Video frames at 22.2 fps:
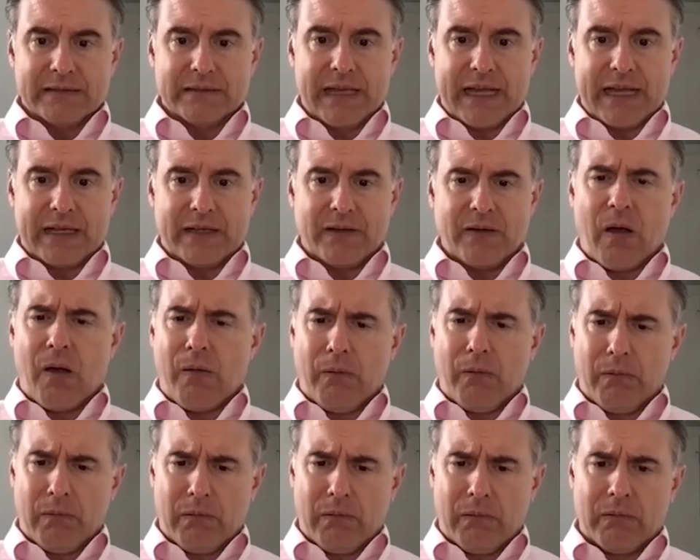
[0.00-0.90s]
Like,
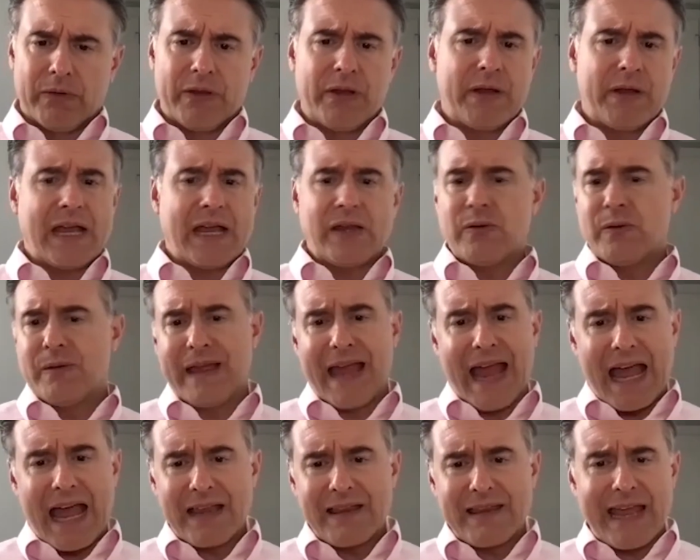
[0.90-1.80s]
no, you can't do that.